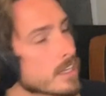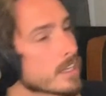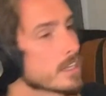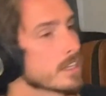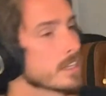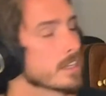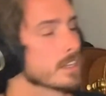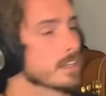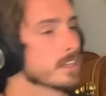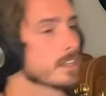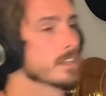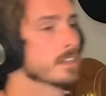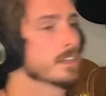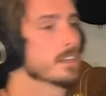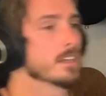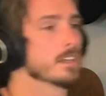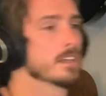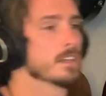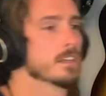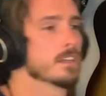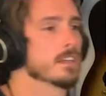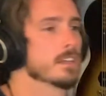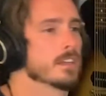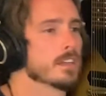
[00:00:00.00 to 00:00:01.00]
Mike
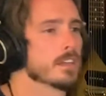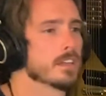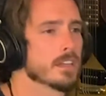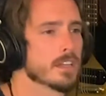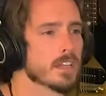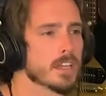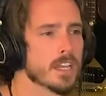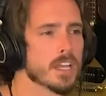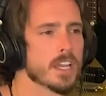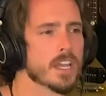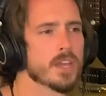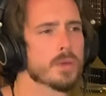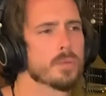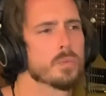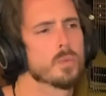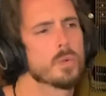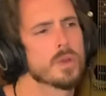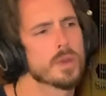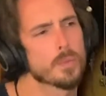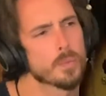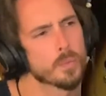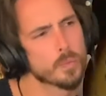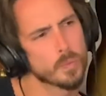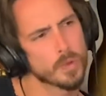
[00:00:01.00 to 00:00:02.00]
Avenin was doing the
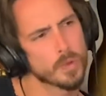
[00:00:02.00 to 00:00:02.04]
gig.